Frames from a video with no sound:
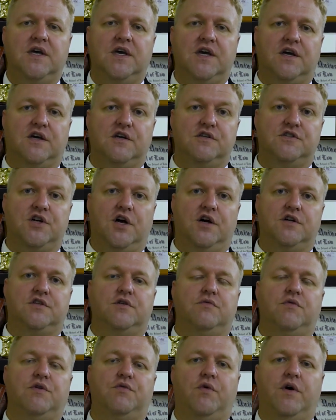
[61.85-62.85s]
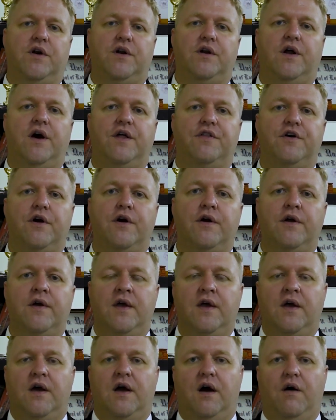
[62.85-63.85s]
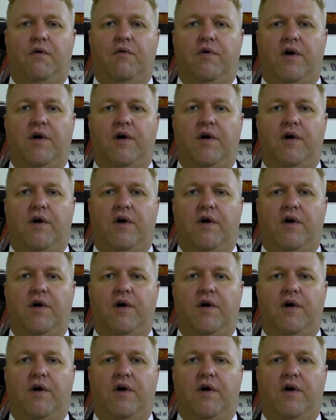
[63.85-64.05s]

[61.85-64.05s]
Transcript: in conjunction with one another, uh,